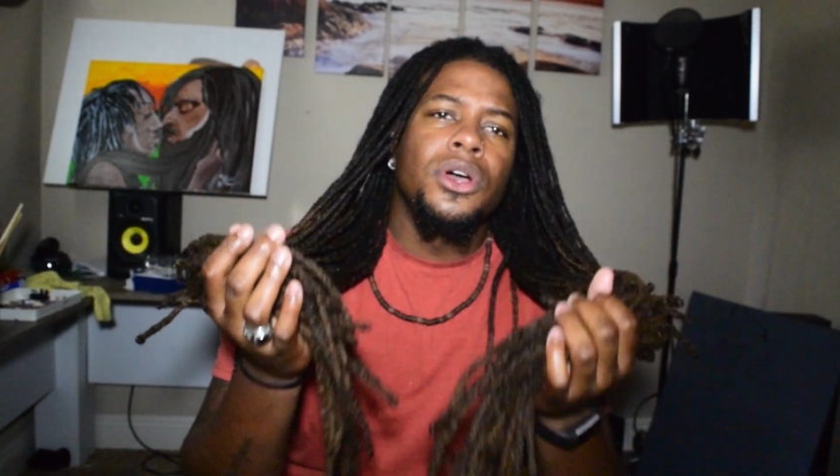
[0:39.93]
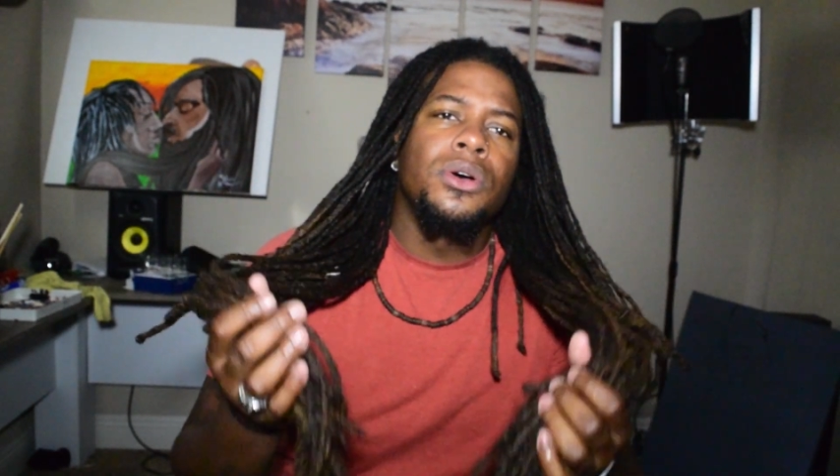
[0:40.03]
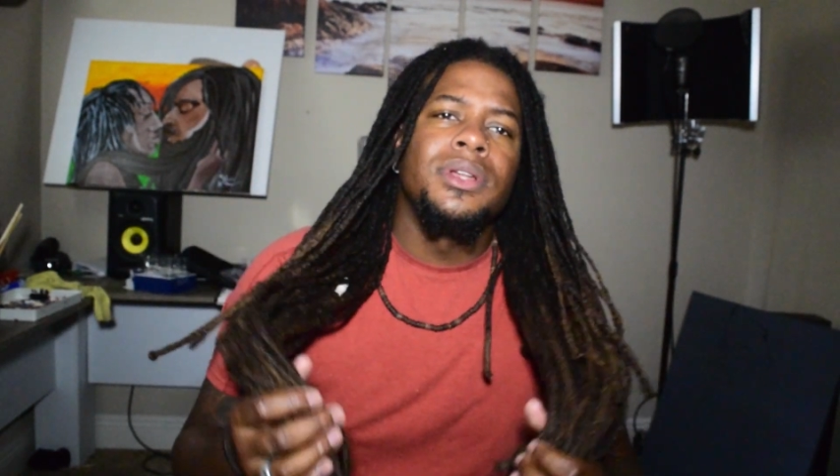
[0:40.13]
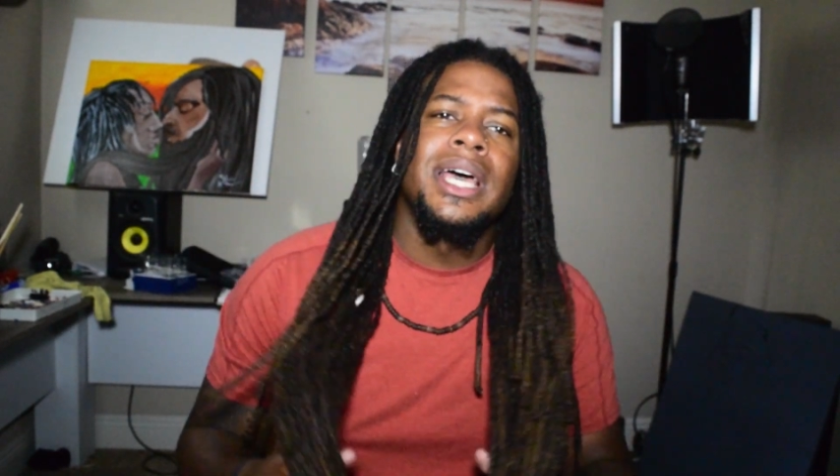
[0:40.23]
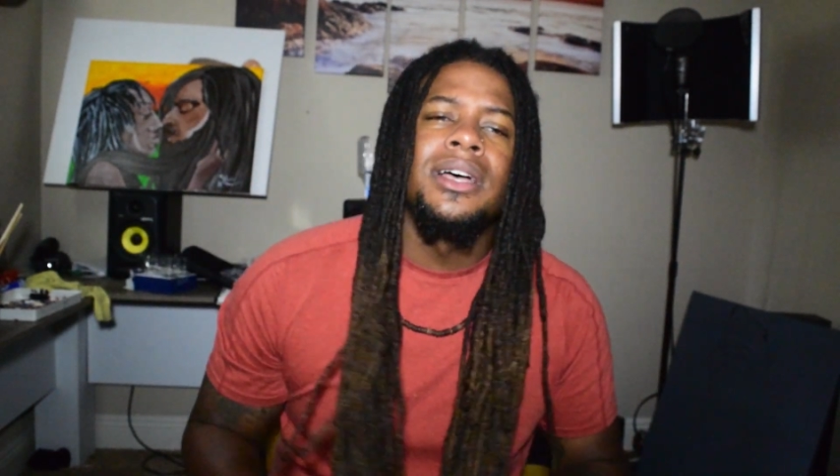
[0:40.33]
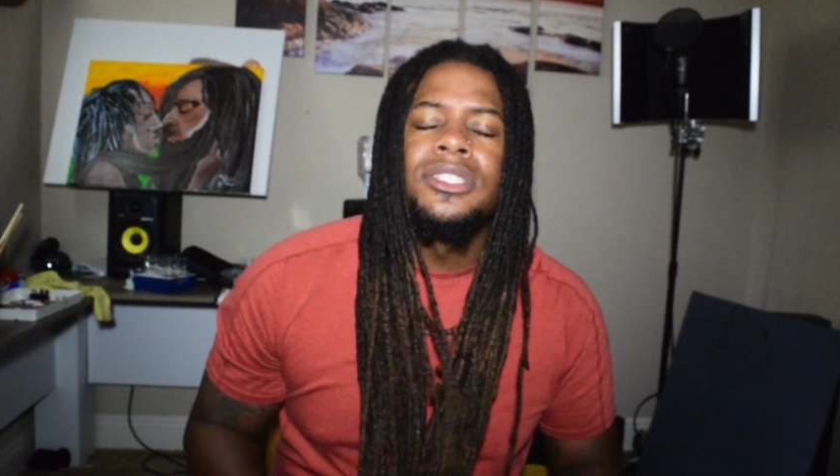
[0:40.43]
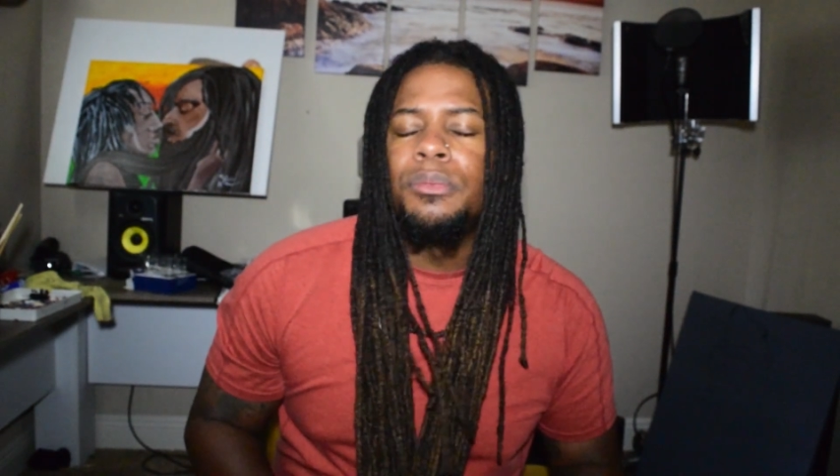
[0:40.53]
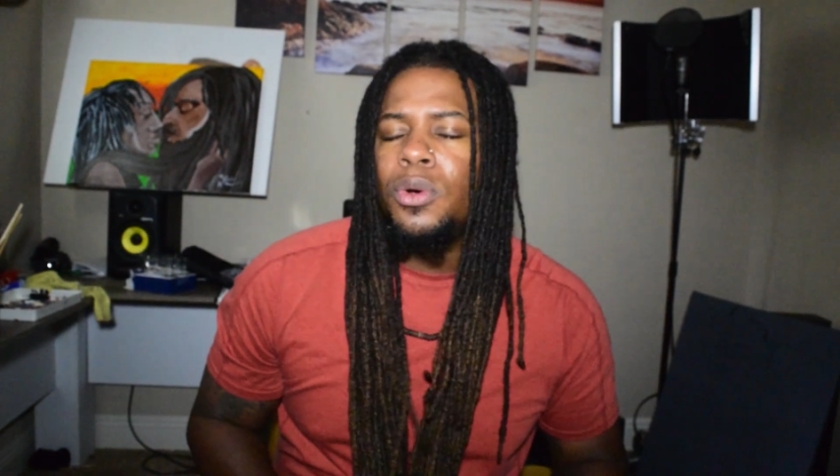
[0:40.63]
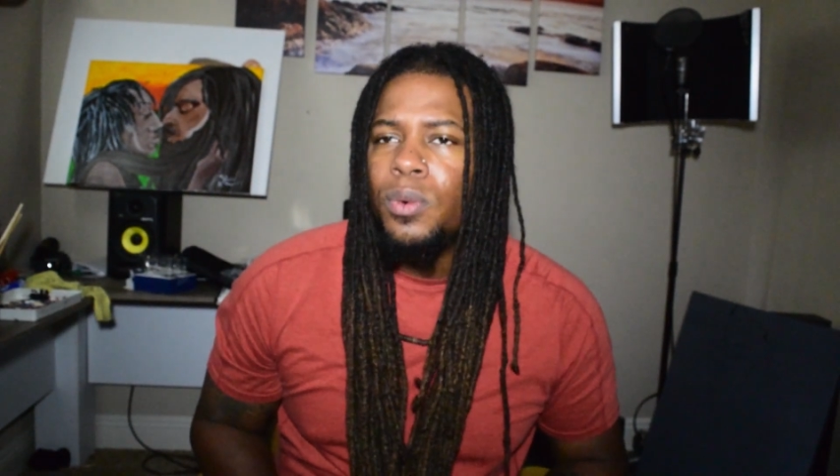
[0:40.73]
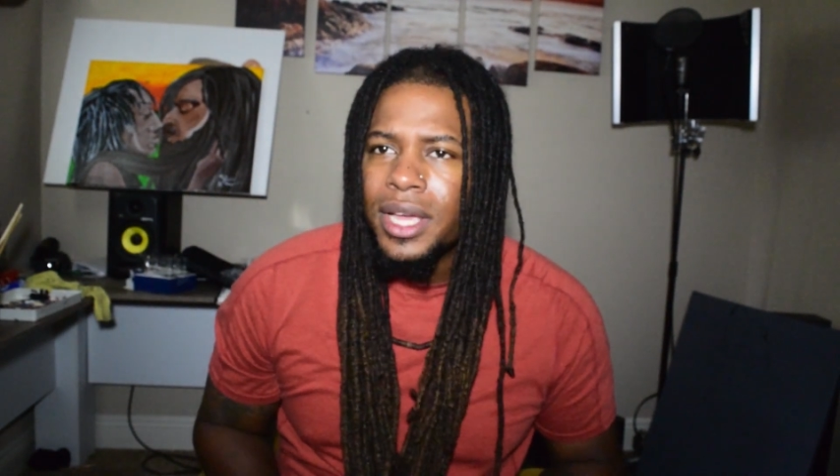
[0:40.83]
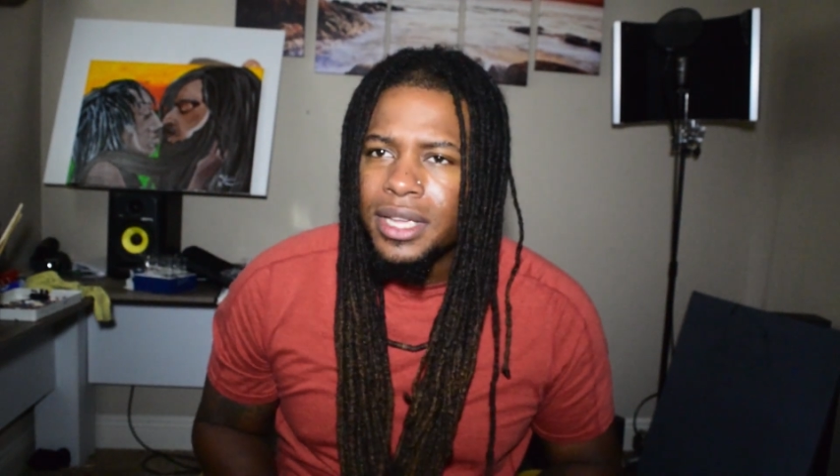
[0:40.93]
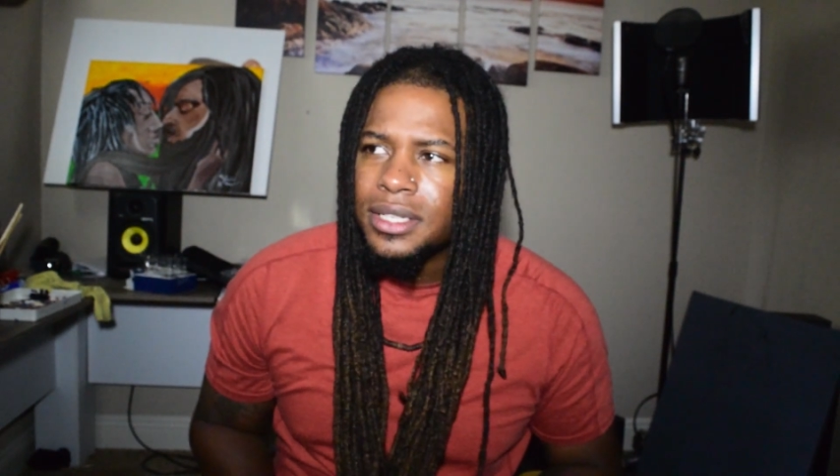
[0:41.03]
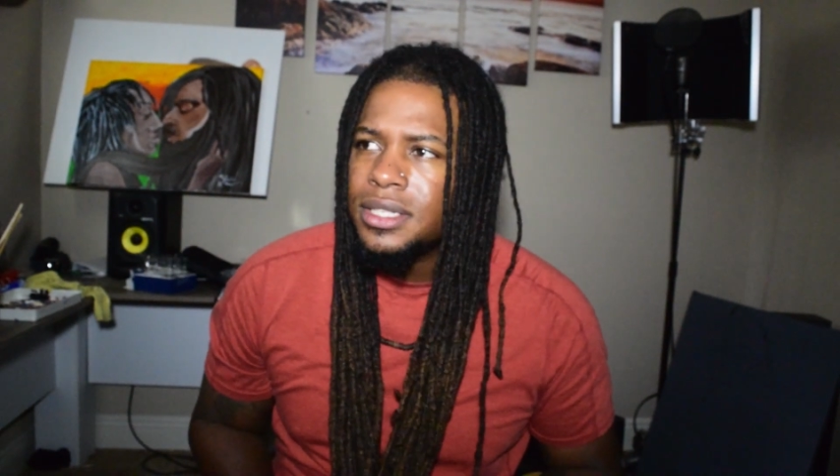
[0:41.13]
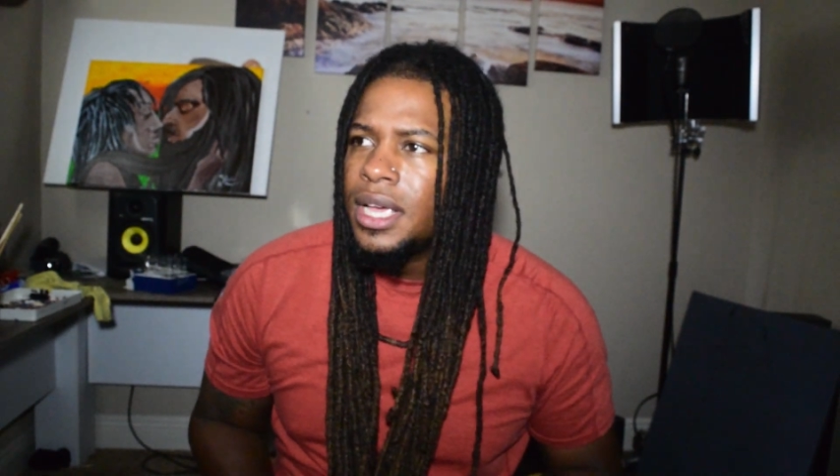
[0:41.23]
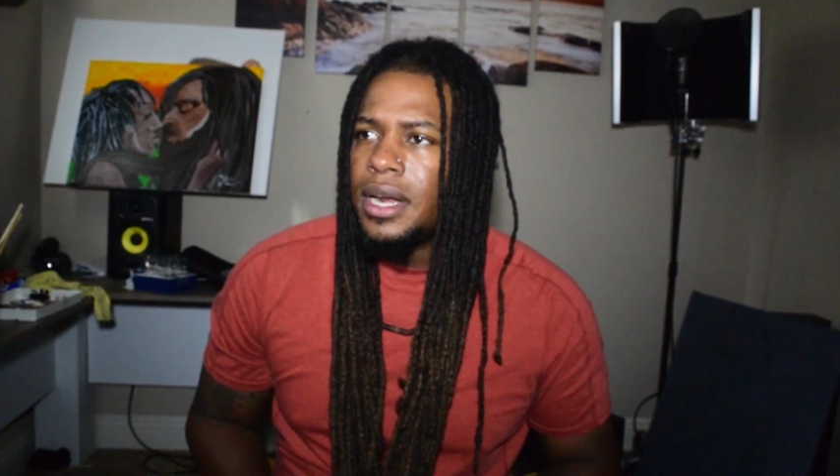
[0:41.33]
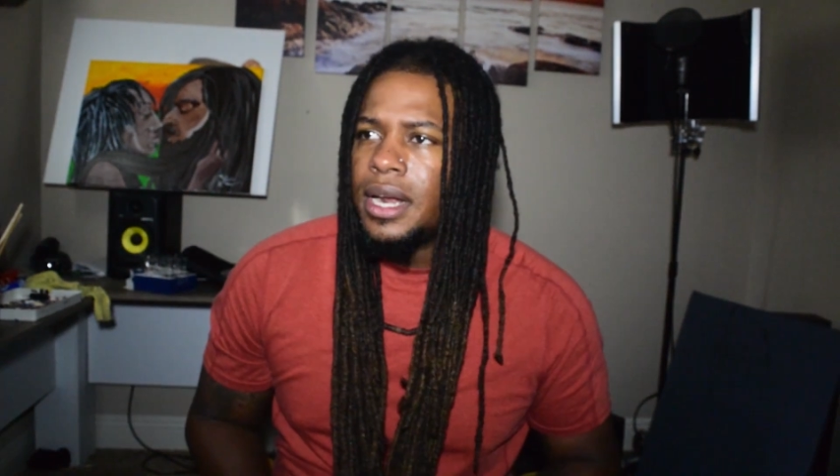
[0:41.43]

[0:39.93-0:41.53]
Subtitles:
gone down to my waist.